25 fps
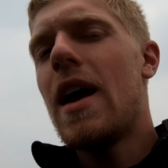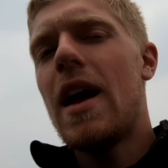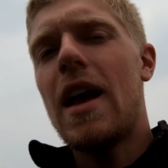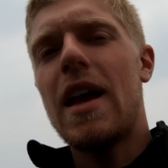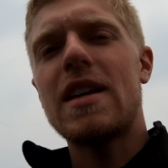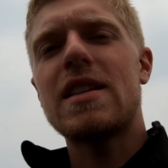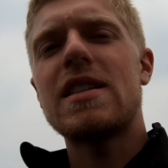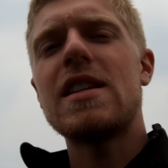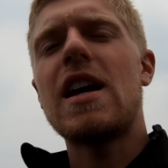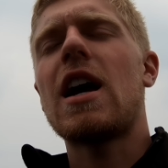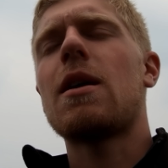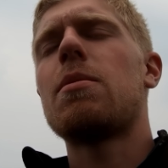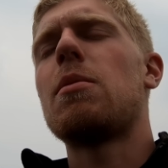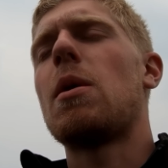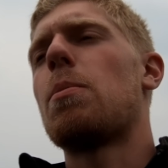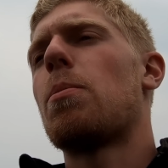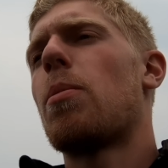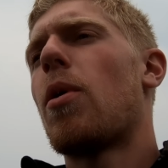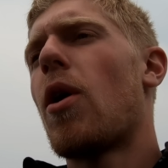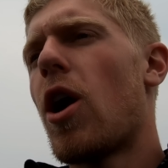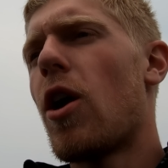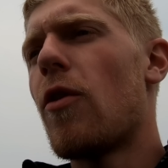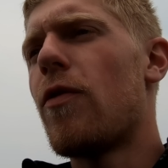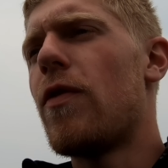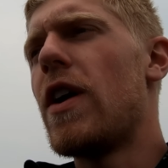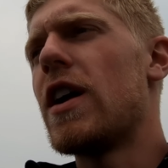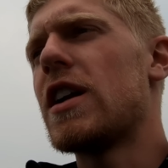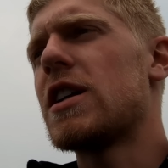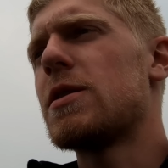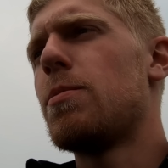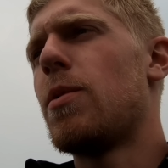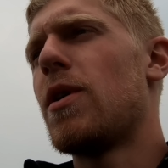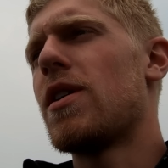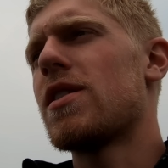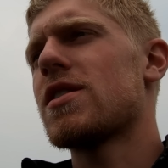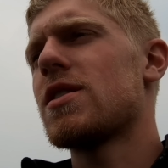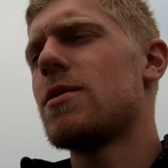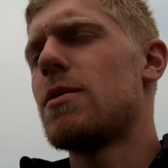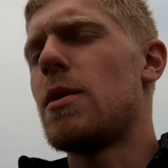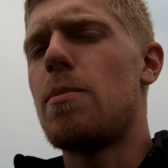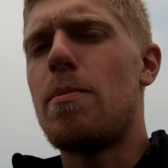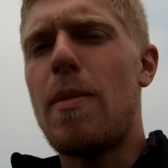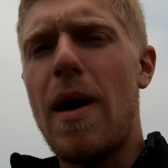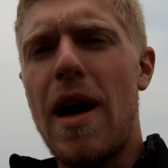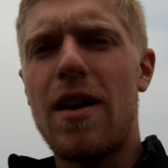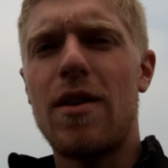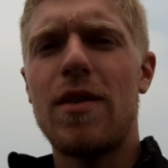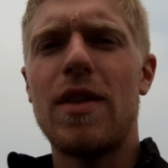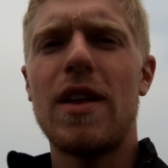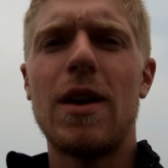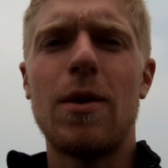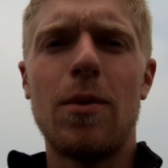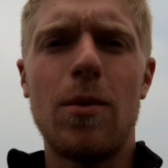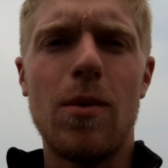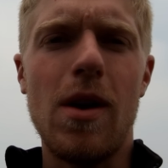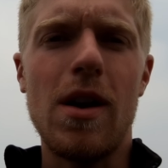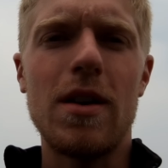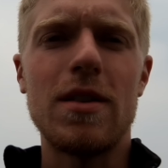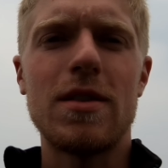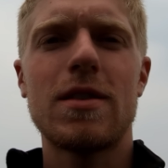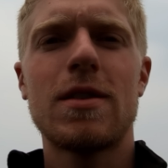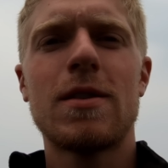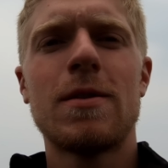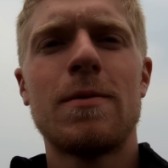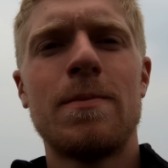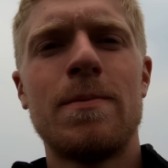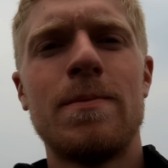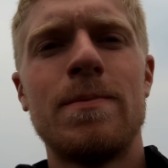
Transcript: It's not gonna be perfect, but it's gonna be better than it was.